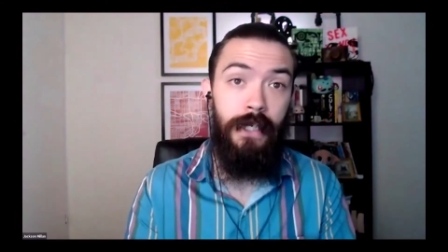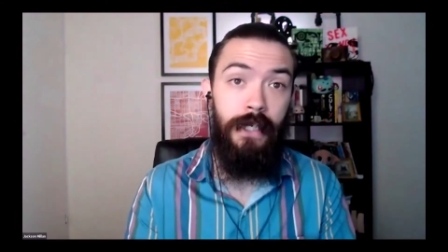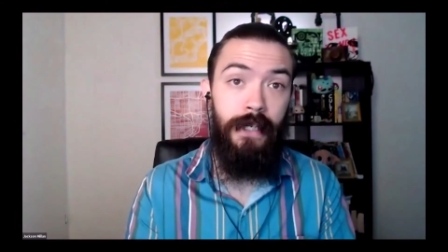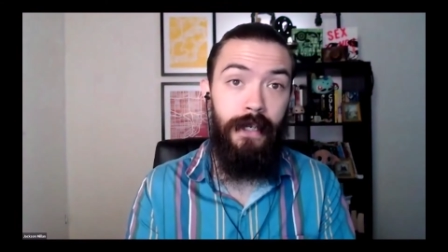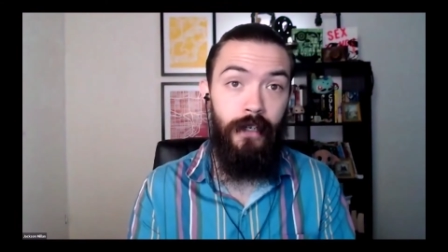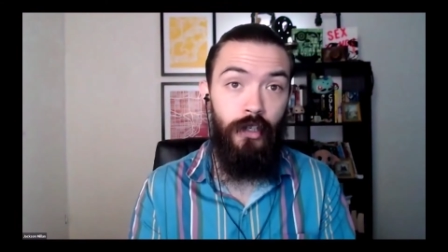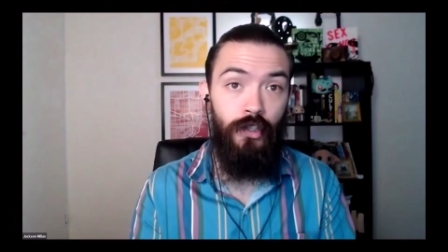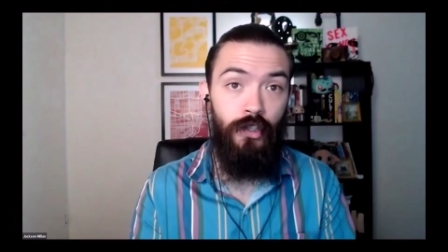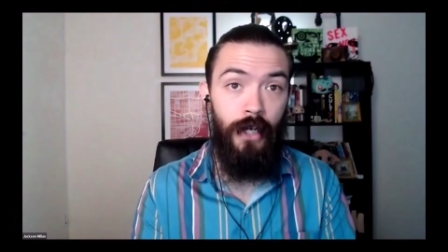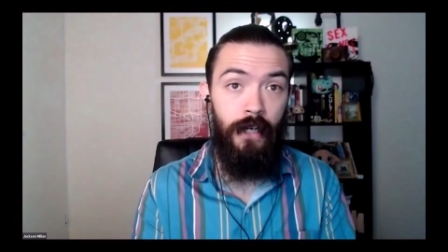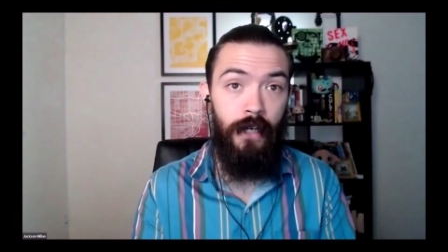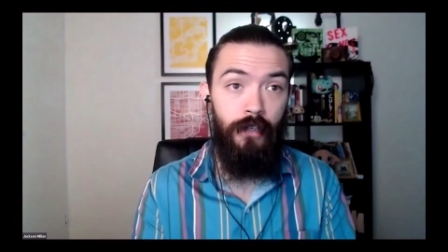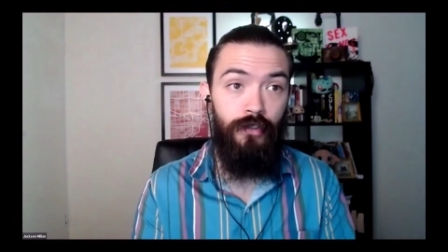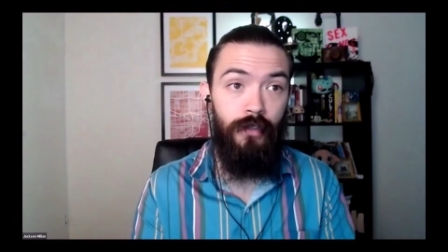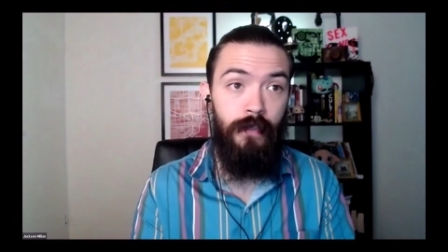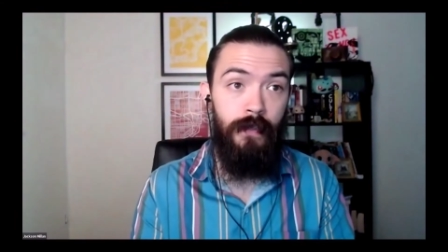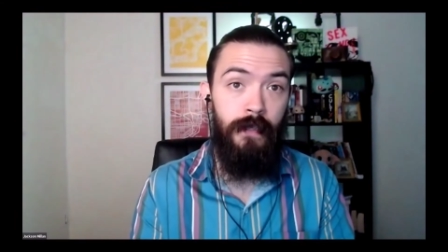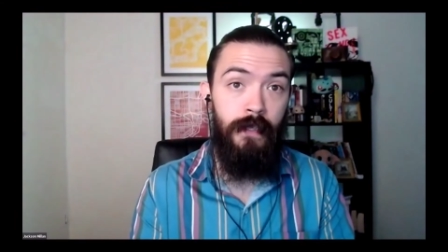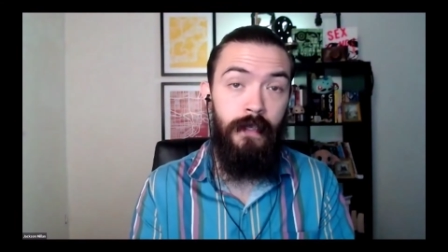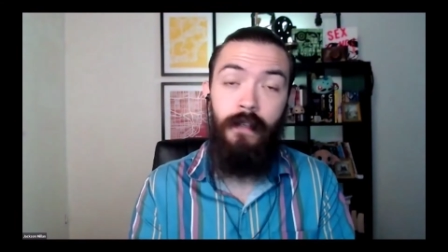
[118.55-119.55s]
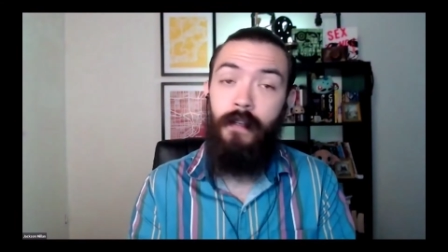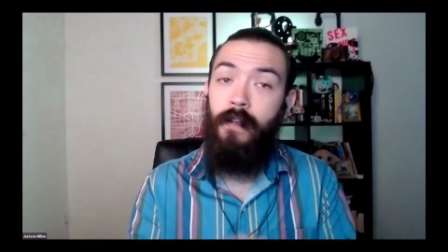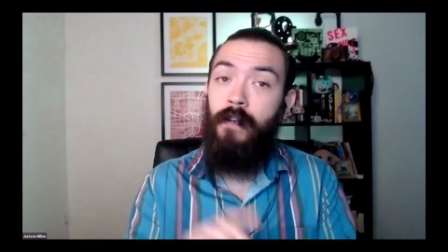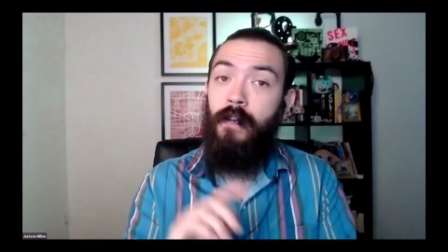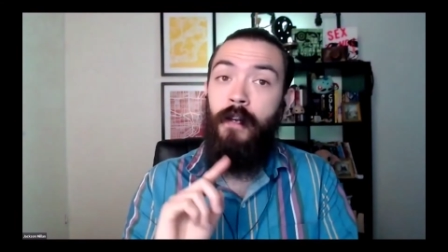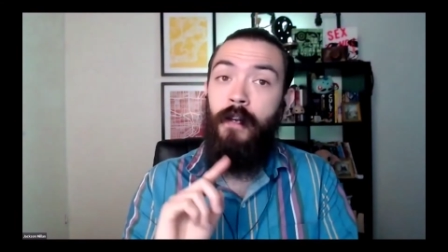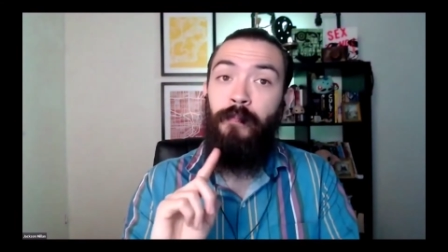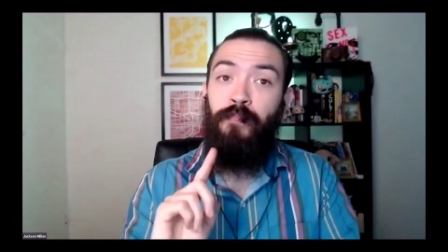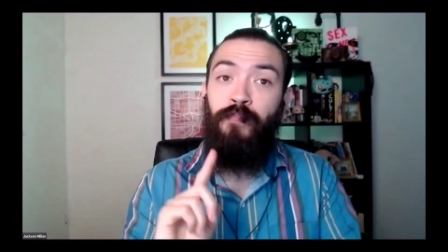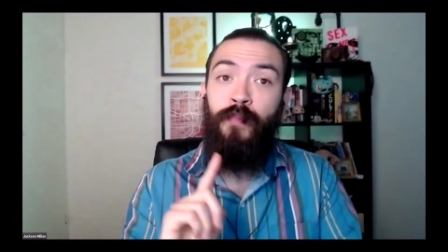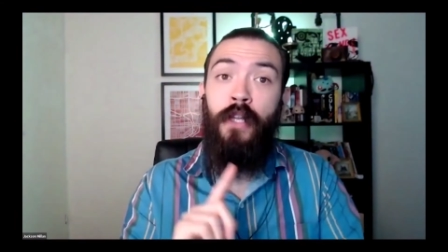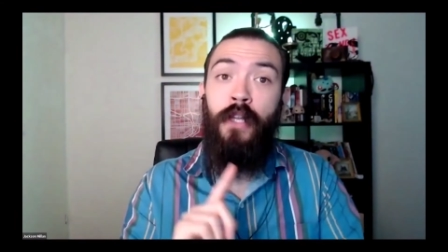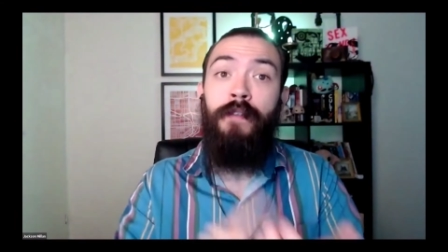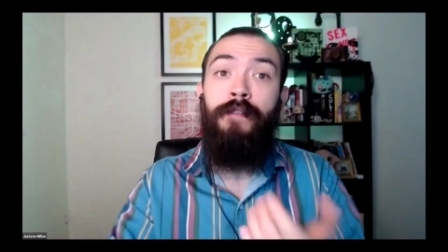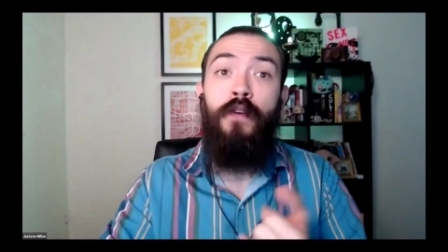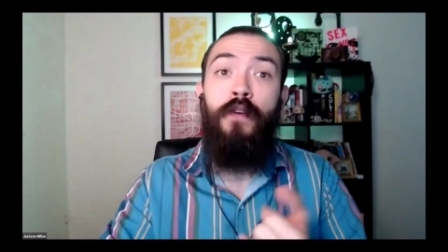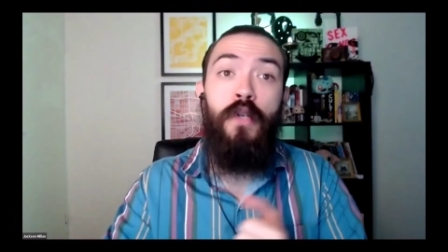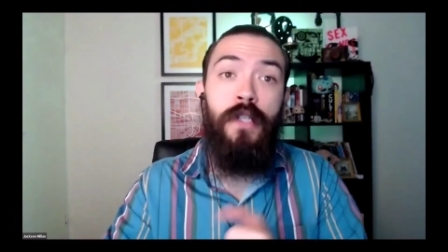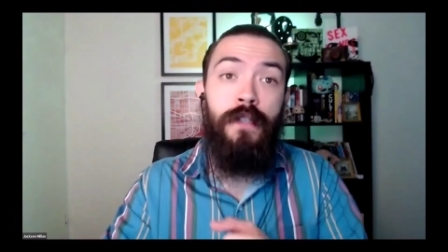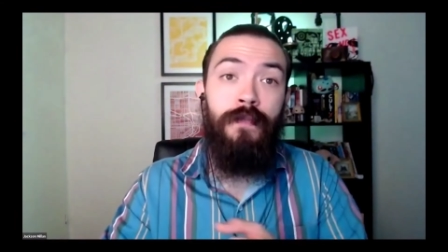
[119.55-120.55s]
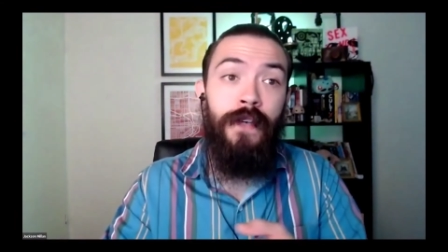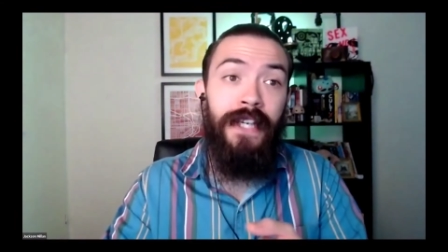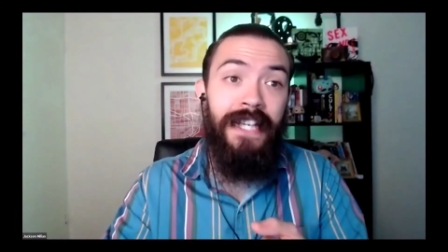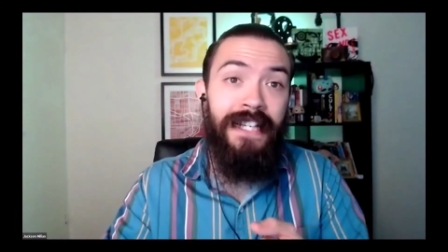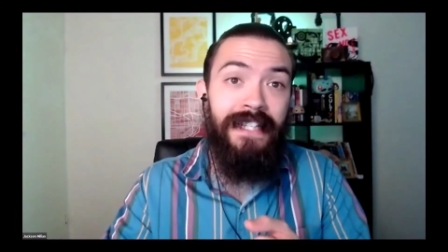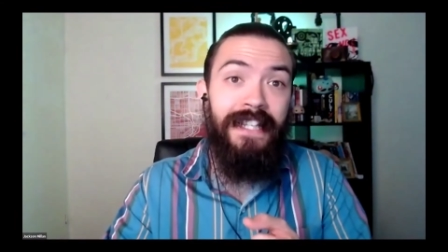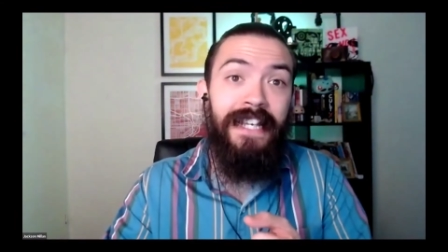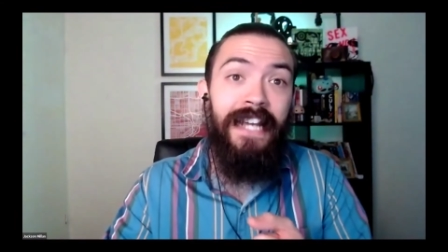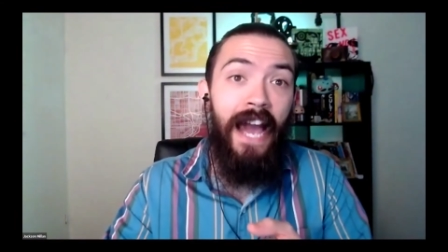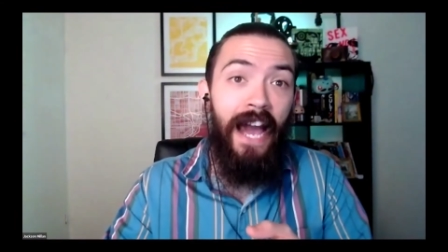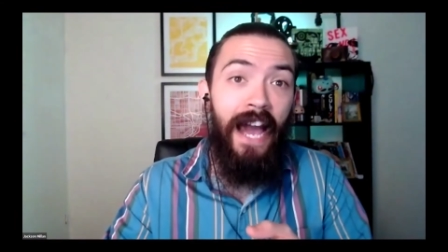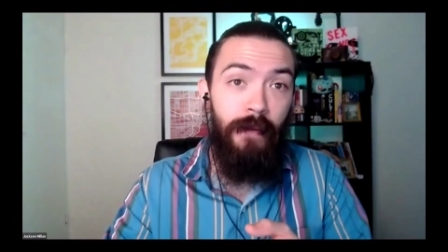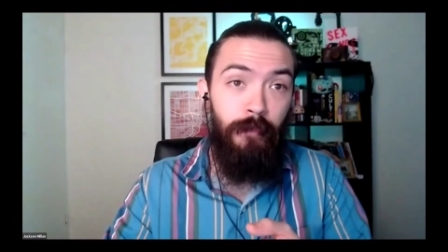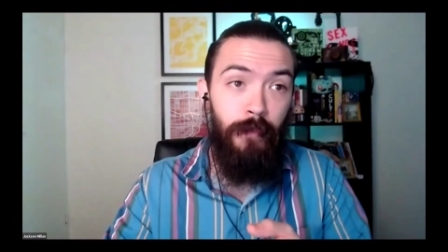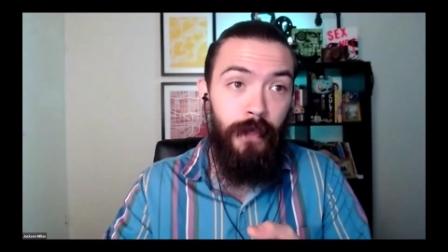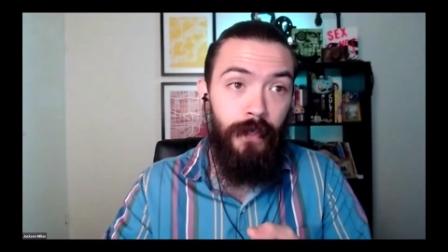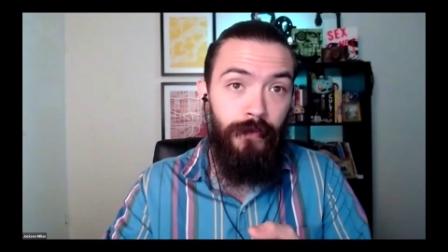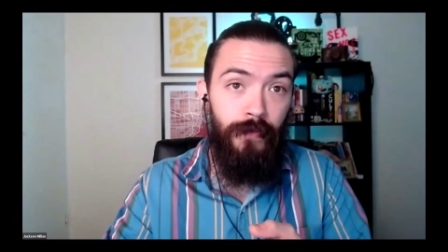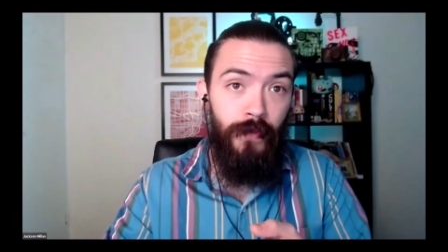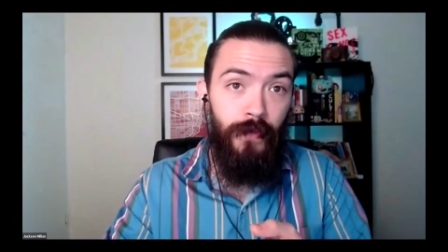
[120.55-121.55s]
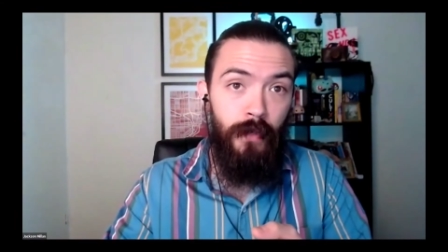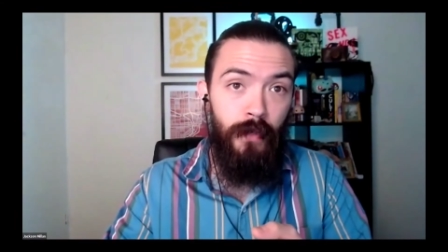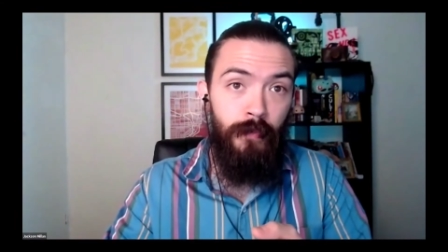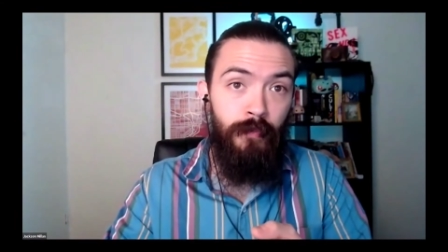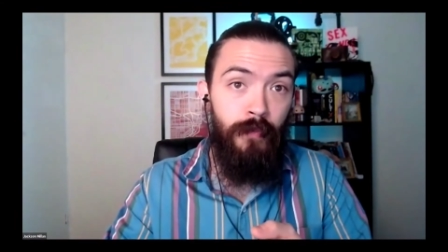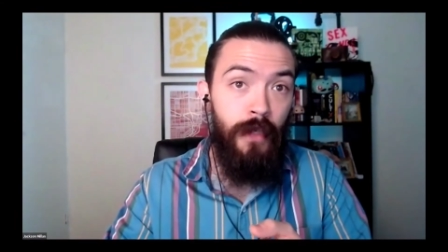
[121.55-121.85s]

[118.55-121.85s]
can get charged. The first fee is the admin fee.